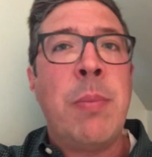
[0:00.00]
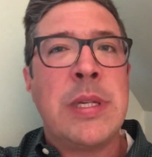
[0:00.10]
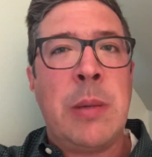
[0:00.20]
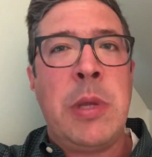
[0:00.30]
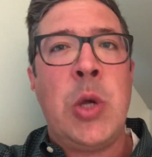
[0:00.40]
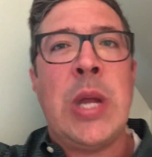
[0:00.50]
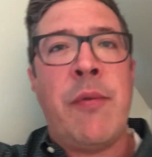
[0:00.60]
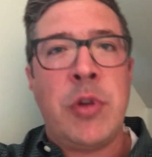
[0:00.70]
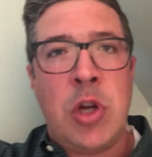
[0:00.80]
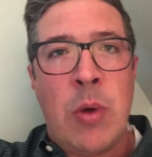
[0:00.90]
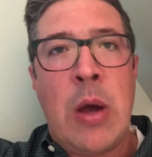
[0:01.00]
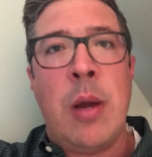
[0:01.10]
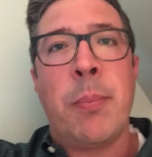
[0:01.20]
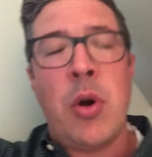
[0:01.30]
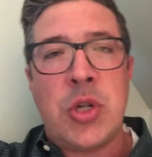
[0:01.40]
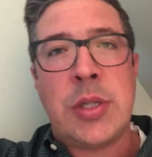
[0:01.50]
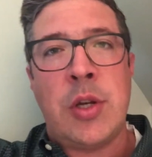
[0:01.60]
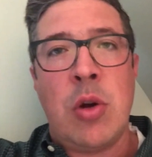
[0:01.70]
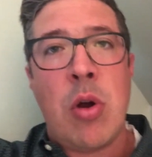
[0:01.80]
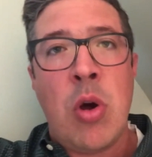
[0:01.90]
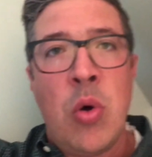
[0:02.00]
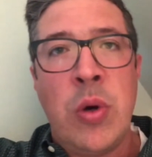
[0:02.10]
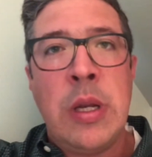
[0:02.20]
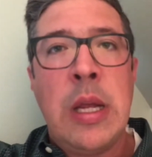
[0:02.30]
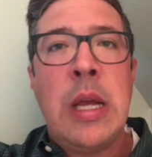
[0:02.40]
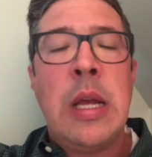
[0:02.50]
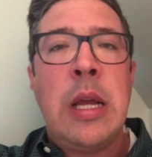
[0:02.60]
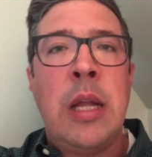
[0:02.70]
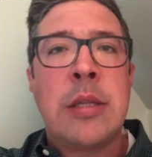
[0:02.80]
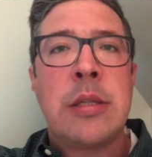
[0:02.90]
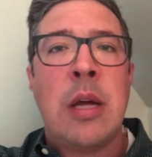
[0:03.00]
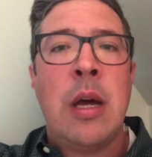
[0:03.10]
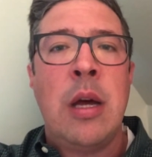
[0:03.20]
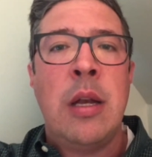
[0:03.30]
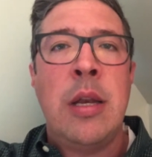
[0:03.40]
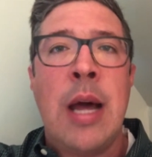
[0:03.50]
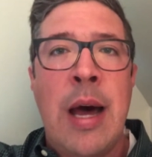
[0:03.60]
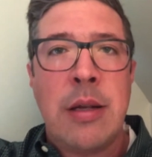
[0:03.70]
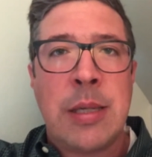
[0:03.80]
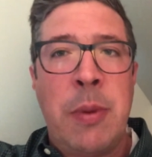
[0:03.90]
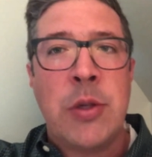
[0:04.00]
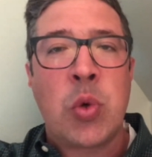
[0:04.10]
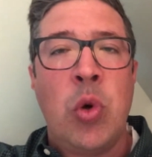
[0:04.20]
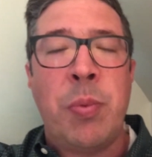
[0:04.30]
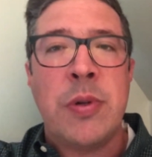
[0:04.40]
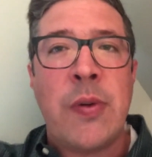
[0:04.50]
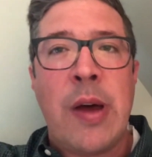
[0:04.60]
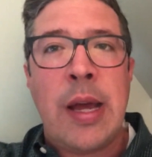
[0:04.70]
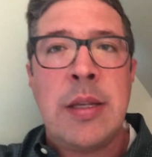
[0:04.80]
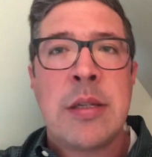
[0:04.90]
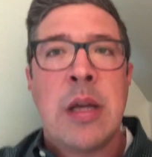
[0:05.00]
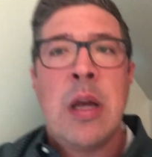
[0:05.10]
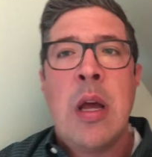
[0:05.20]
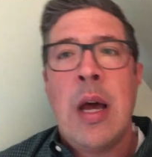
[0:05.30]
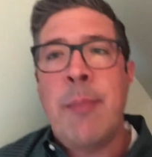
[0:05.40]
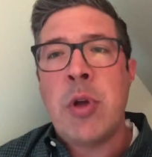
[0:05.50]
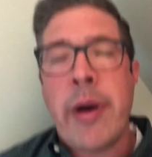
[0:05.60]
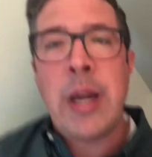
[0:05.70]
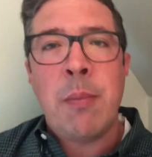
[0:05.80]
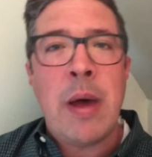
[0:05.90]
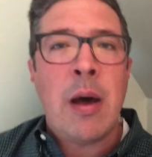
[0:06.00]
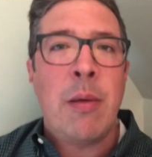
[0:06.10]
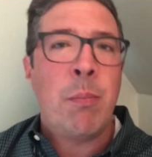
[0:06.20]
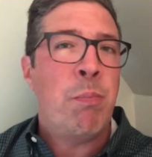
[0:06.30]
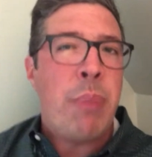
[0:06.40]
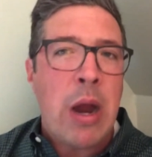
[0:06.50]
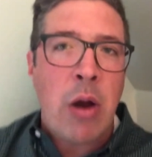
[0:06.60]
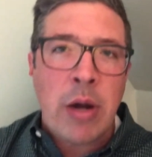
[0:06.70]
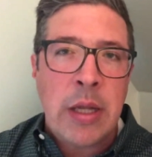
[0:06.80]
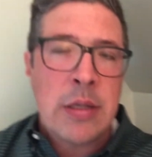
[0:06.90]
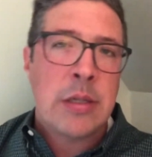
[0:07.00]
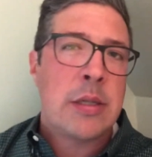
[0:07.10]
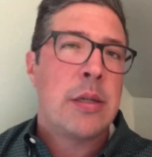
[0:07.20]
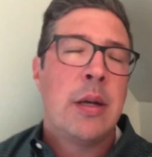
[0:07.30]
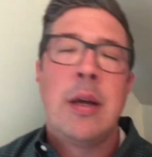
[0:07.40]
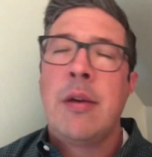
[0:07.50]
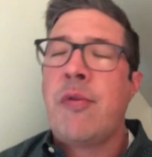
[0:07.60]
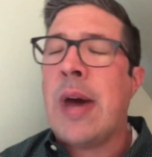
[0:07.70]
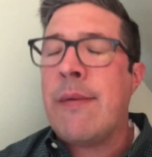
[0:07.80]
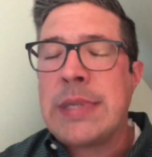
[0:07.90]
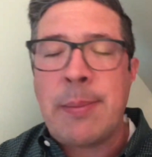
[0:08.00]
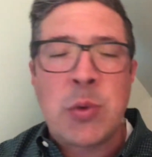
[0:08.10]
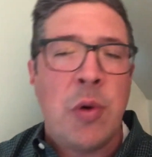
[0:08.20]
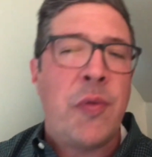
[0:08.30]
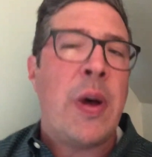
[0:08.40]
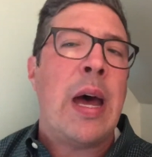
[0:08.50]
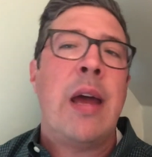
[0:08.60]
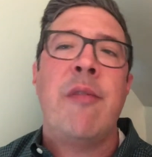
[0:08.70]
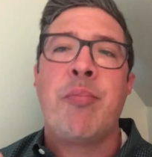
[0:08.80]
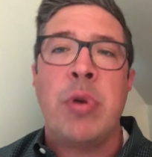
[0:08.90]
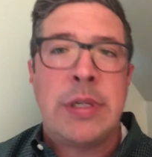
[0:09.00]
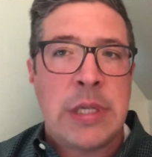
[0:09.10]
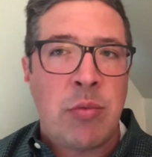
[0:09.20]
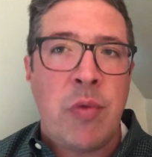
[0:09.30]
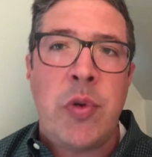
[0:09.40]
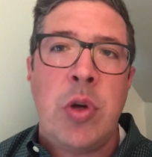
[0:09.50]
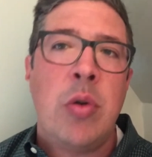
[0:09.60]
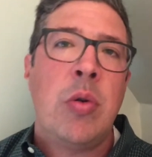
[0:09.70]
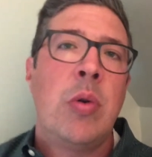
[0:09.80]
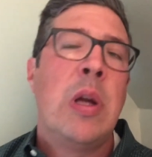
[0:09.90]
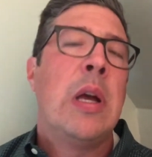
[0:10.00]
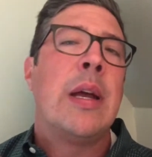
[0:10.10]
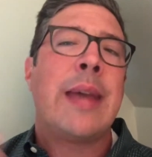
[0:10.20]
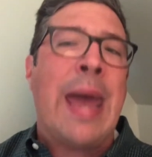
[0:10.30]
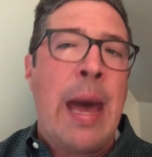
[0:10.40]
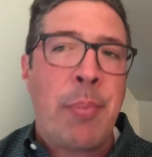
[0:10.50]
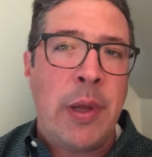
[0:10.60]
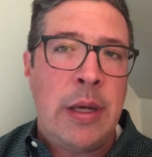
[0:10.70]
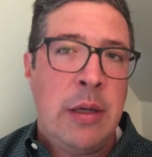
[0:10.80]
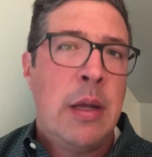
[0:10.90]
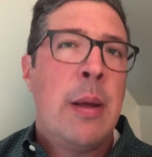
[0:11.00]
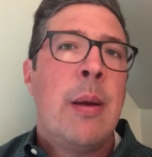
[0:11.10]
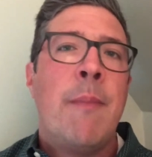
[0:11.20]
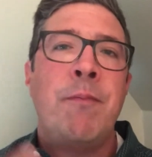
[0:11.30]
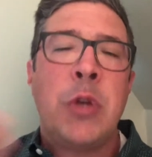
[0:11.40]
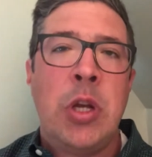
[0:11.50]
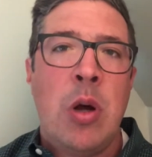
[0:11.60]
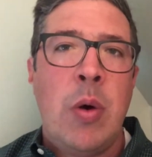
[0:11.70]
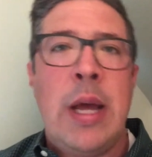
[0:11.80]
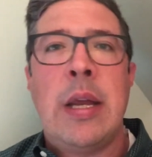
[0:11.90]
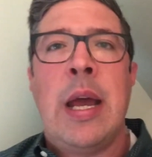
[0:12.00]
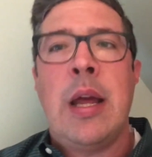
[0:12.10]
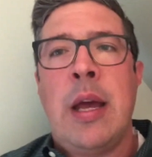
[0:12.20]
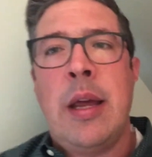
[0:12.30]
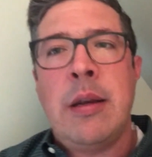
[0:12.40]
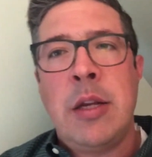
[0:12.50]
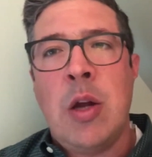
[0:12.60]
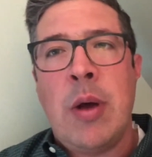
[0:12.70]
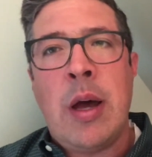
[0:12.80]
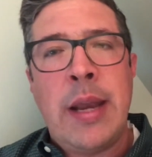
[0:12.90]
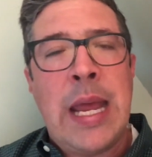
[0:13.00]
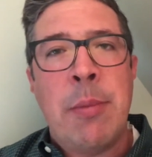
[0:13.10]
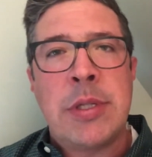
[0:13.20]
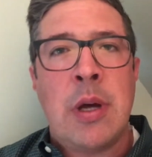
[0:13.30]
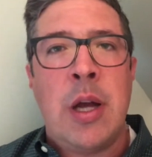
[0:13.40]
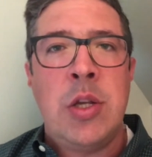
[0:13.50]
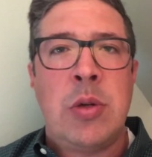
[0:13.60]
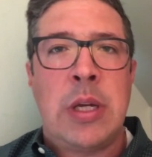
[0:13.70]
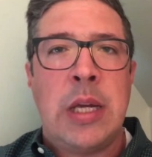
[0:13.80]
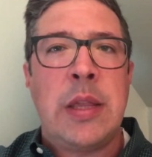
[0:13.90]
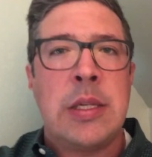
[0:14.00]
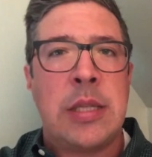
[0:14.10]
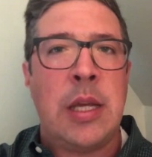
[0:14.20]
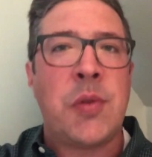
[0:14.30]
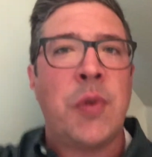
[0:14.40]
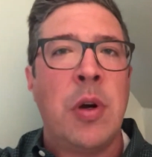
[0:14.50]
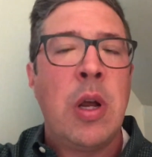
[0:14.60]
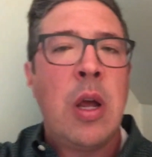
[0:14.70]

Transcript: be something you'd have to go out and purchase on your own. It's not something the school provides. I'm talking about Barron's, 5 Steps to a 5, Princeton Review, Kaplan. On Amazon you can get these things for,